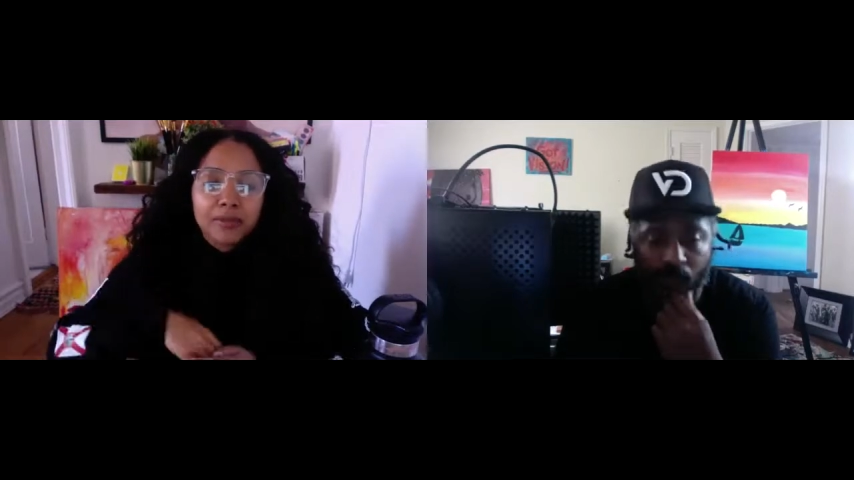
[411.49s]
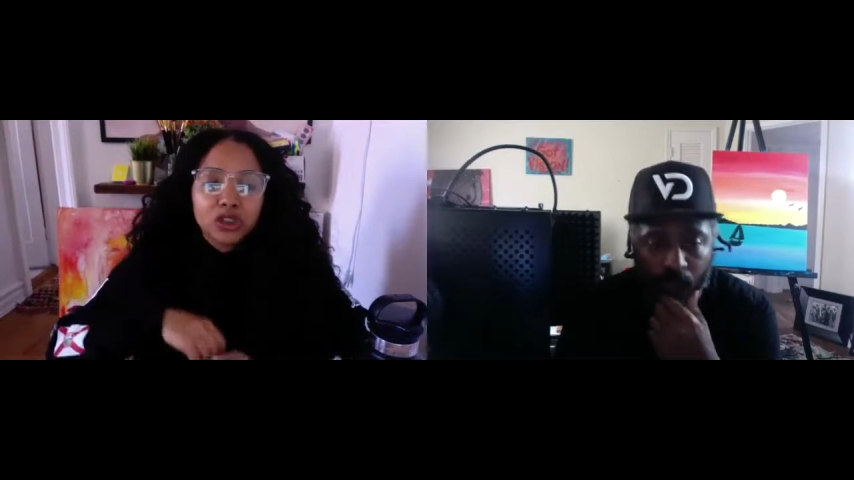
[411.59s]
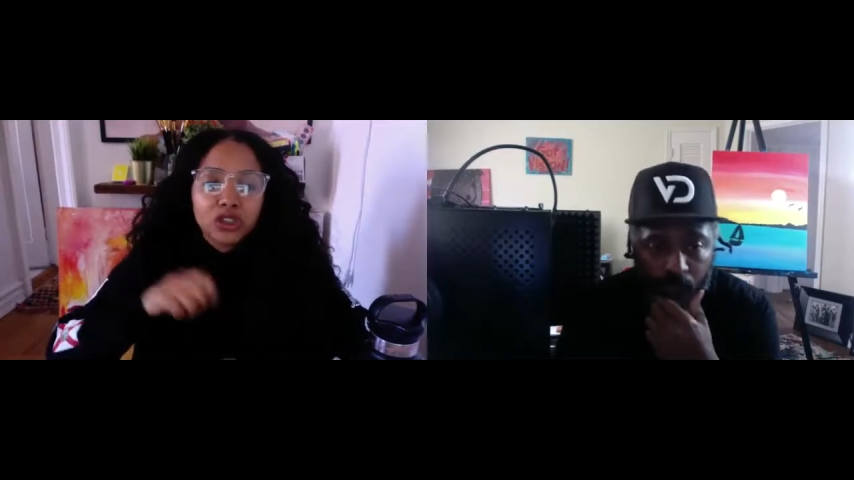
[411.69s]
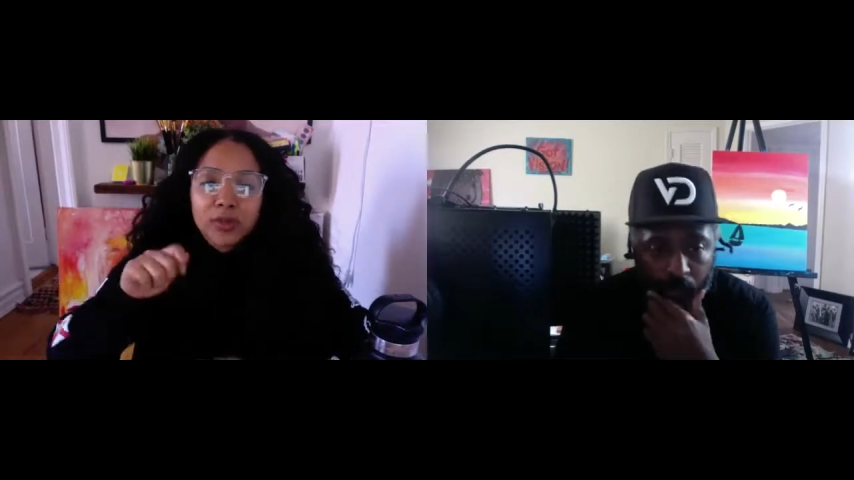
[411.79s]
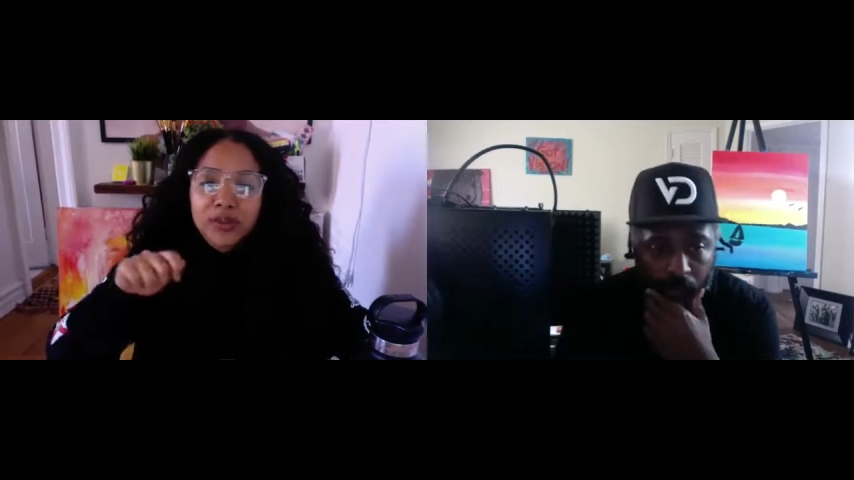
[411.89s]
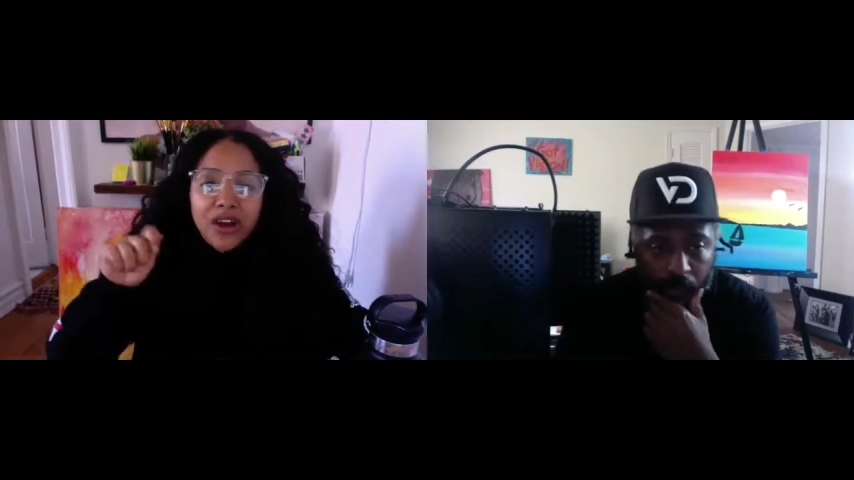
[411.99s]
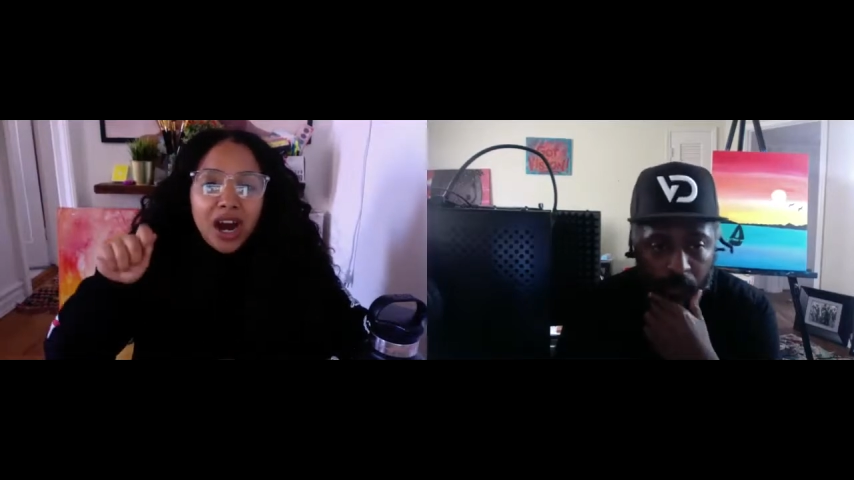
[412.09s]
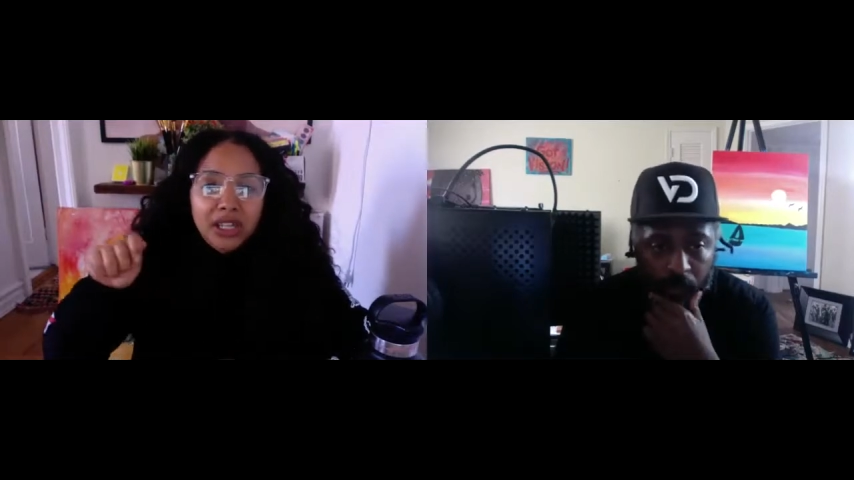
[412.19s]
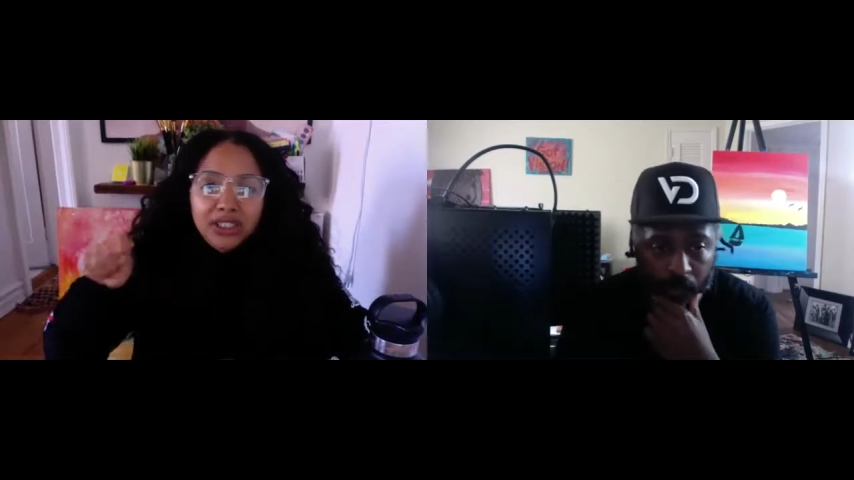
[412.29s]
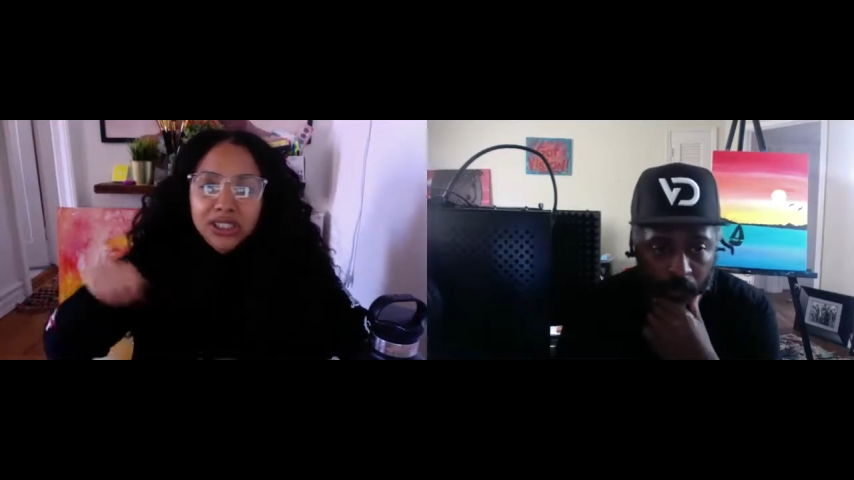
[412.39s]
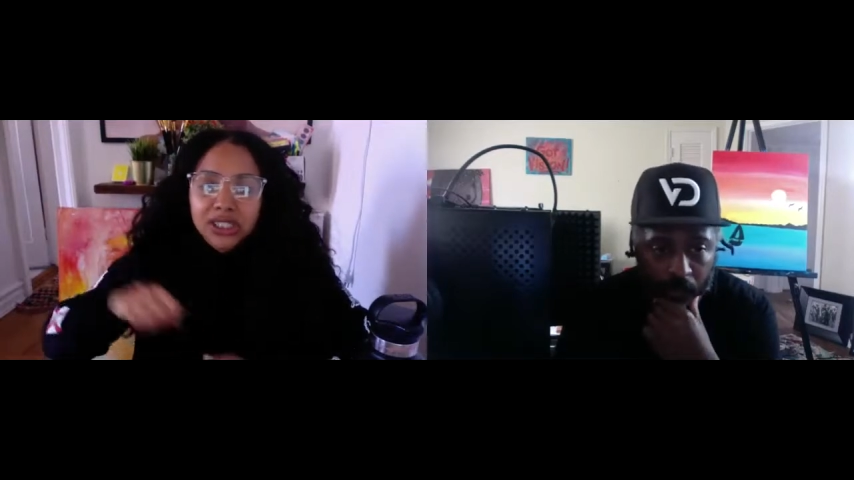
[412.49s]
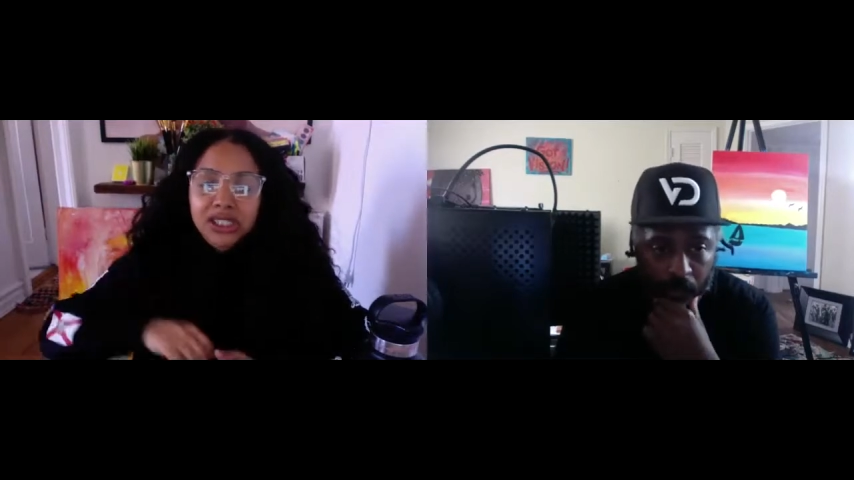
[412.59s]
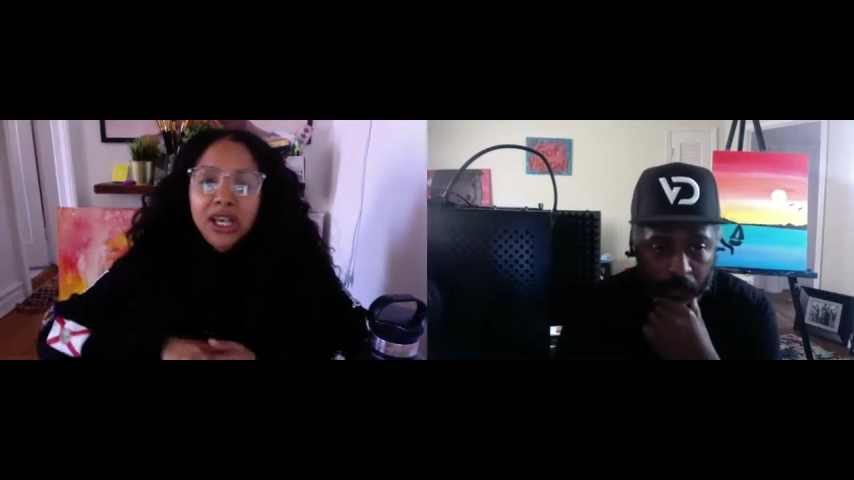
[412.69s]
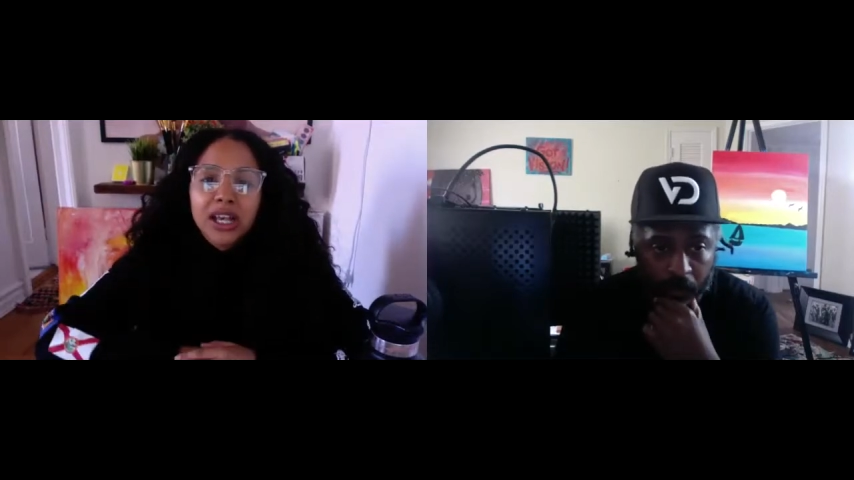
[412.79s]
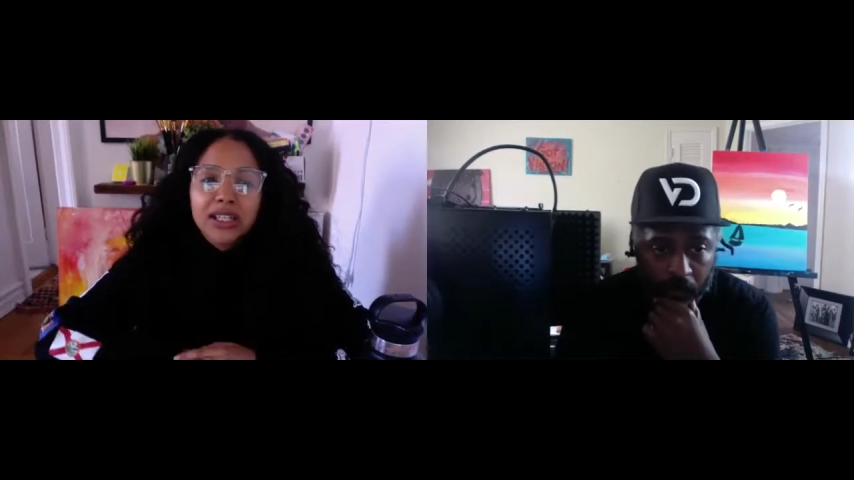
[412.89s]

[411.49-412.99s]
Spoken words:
stream of conscious